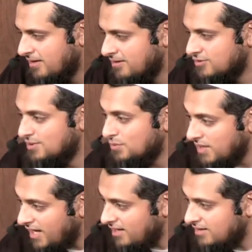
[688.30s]
So
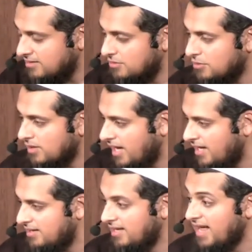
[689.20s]
reading the
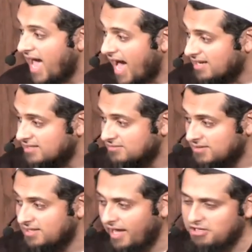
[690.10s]
Quran, an active
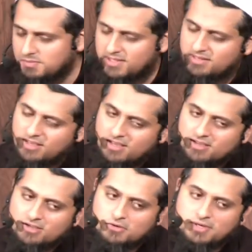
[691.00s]
engagement,
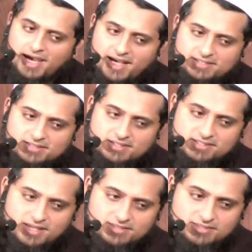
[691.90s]
creates the
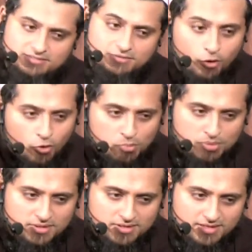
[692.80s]
sense of hope
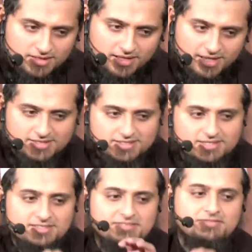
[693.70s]
and a
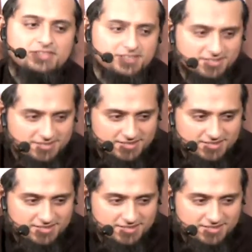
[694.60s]
sense of fear.